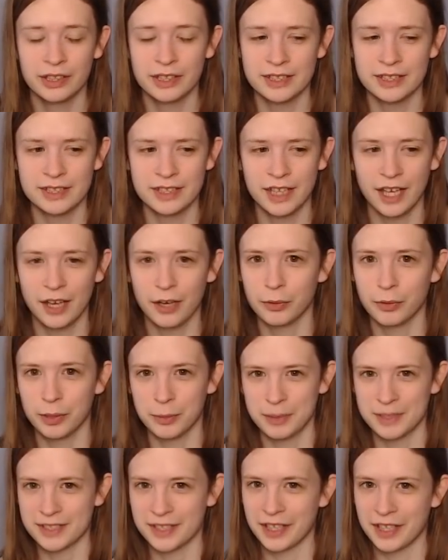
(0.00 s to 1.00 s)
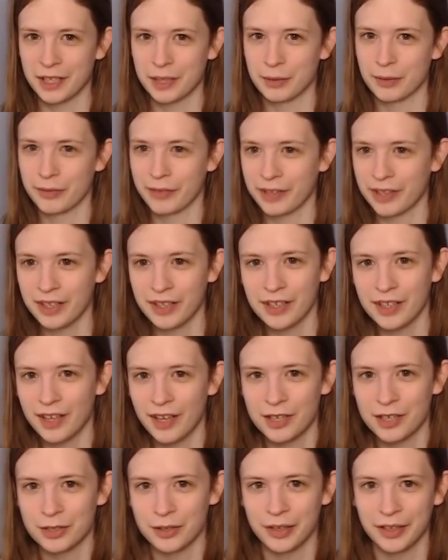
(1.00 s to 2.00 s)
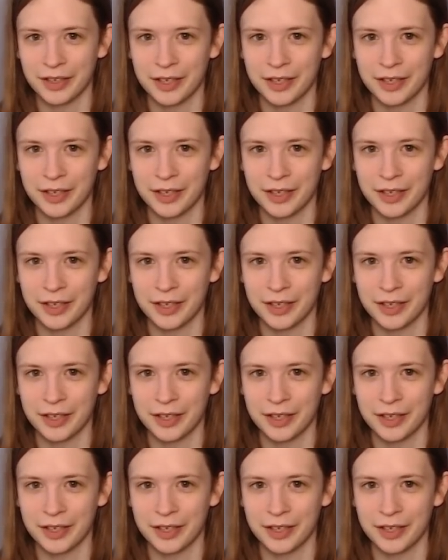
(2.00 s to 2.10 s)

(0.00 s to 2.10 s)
because I don't want to be sitting here with like EDH